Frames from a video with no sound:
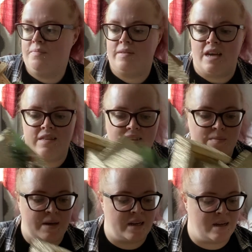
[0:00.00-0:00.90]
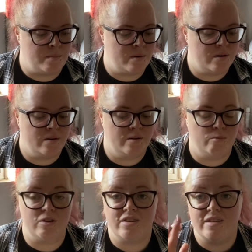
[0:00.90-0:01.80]
yeah, this B&M
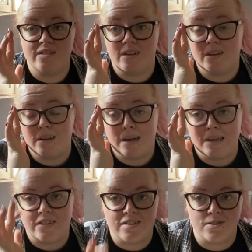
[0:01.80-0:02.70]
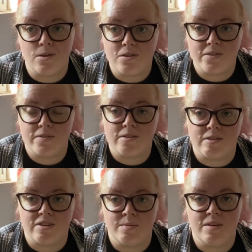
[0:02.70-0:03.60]
wasn't as stocked for
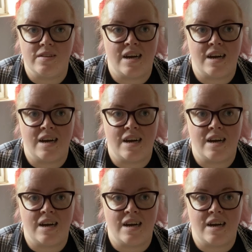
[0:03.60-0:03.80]
Christmas.